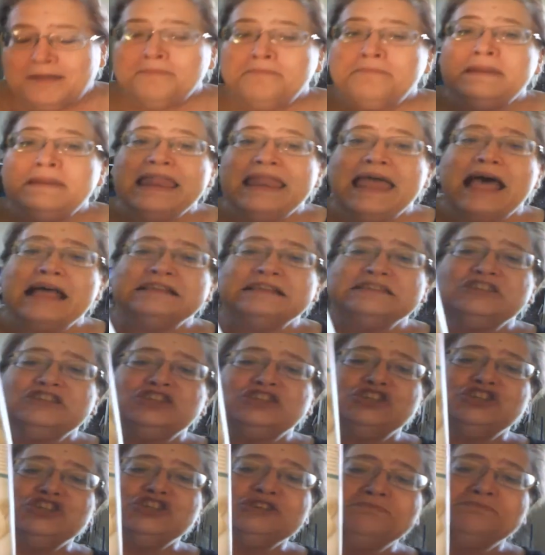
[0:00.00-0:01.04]

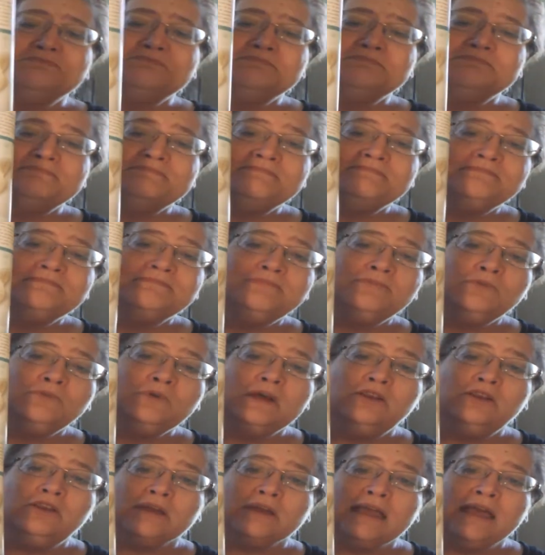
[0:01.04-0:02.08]
Blanche.
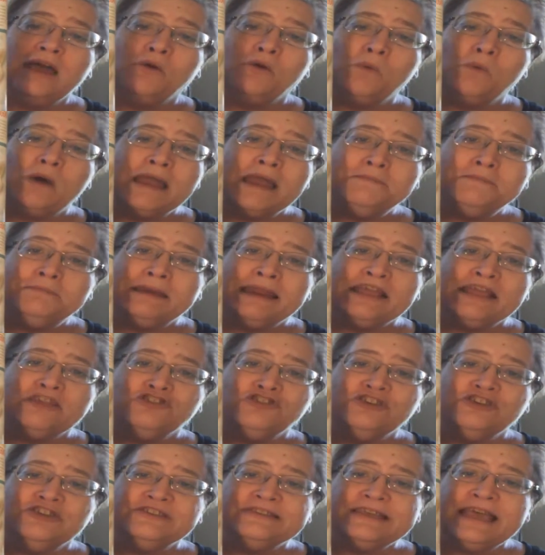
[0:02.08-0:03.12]
Well, look how white
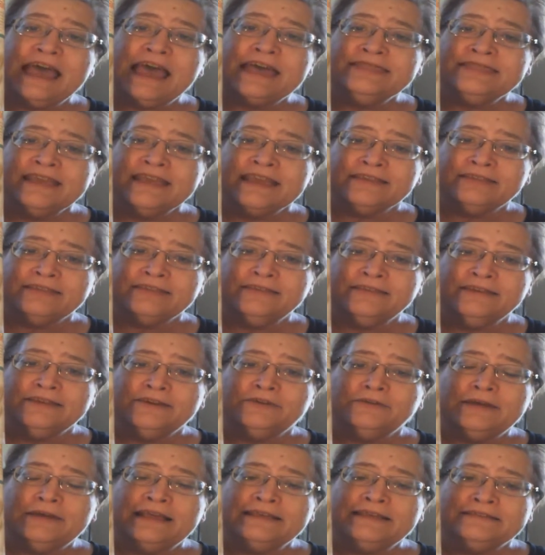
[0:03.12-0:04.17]
Blanche is. I think,
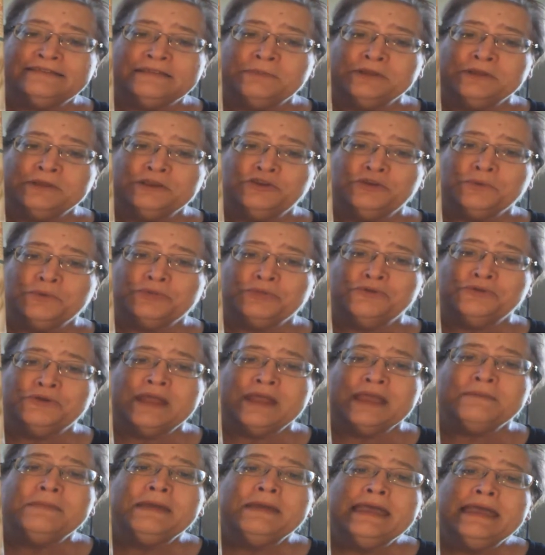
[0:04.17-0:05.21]
has something to do with her
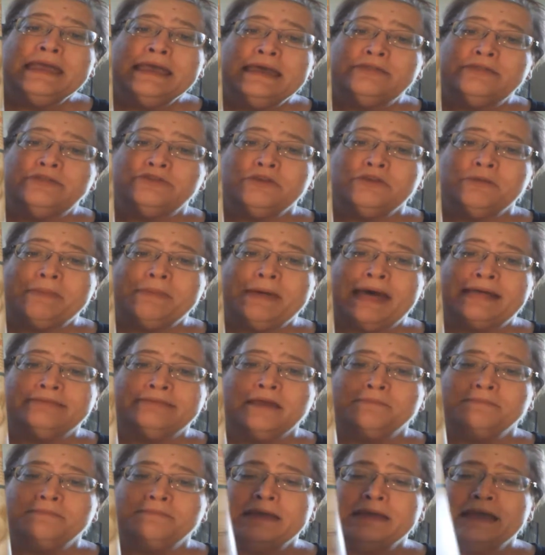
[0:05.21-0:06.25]
name. And there's a
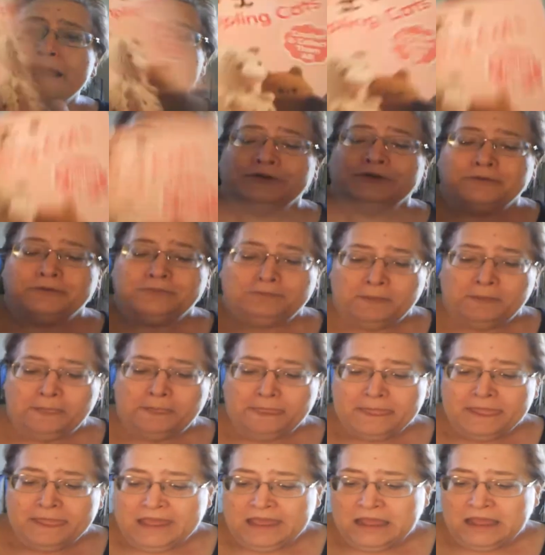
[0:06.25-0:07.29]
bathtub behind her.
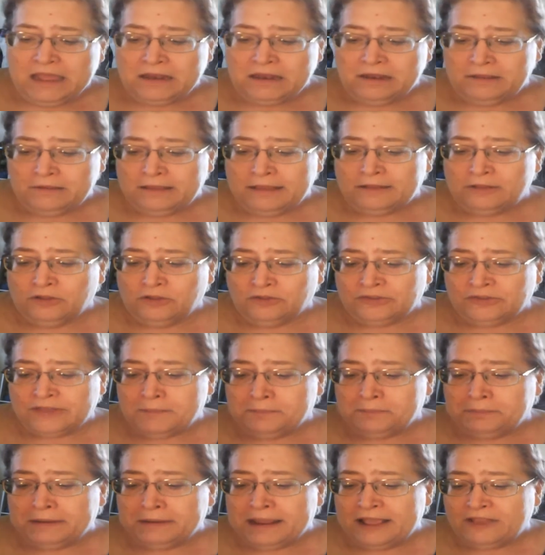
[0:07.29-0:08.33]
It looks
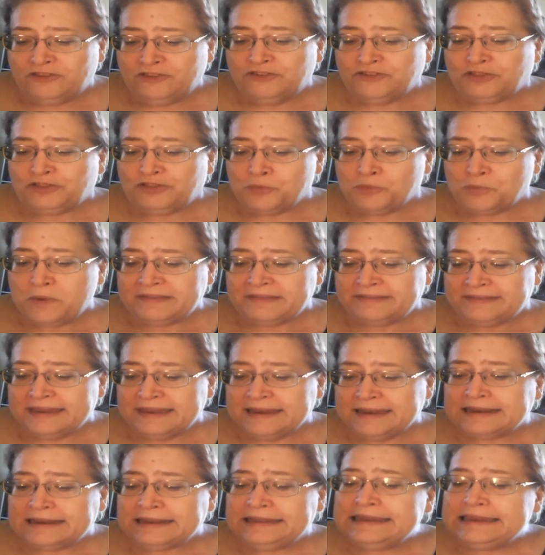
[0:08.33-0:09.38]
like Blanche is the
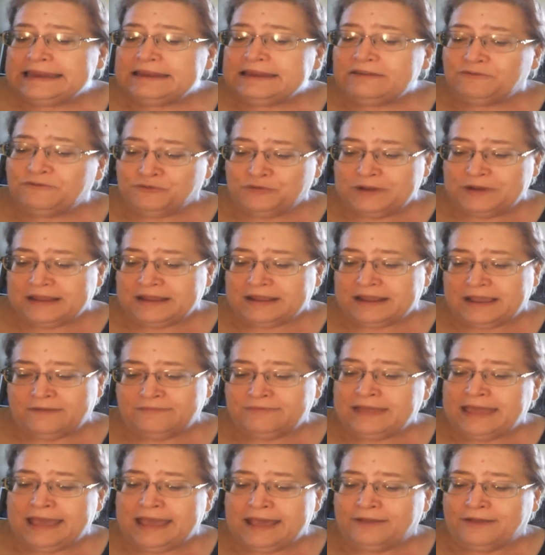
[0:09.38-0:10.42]
resident clean freak of
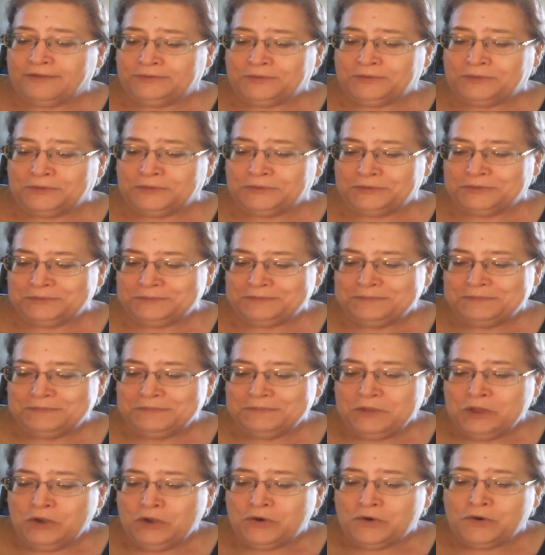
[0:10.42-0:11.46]
the household.
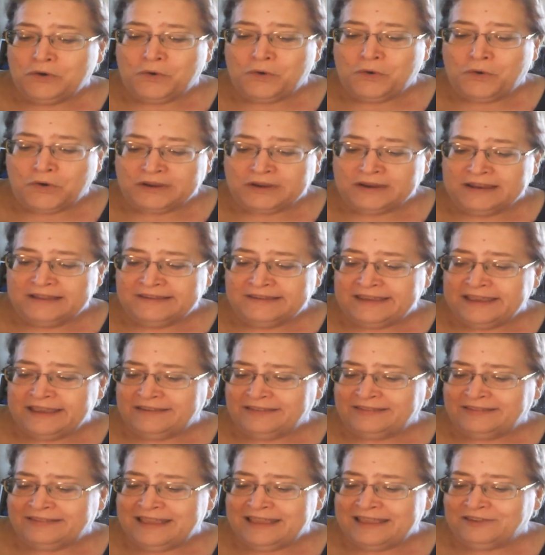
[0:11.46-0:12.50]
Her
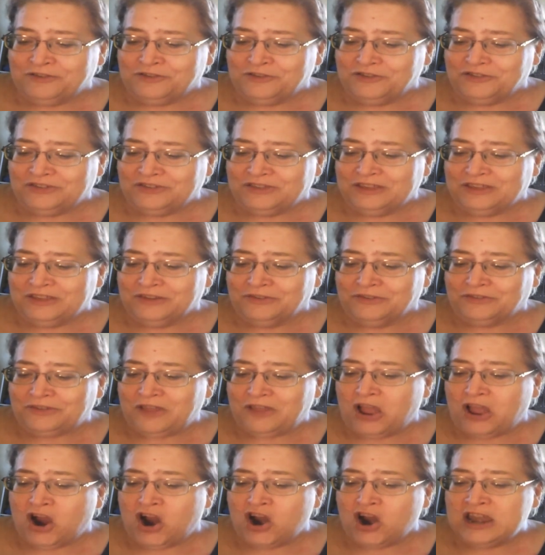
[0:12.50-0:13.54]
organizational skills
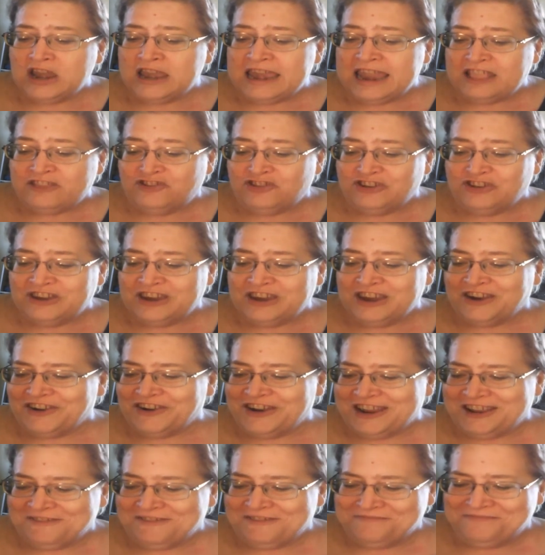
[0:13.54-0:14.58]
are
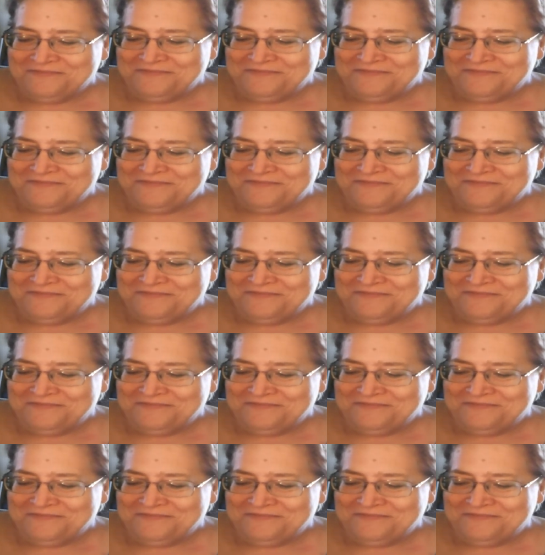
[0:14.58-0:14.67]
legendary.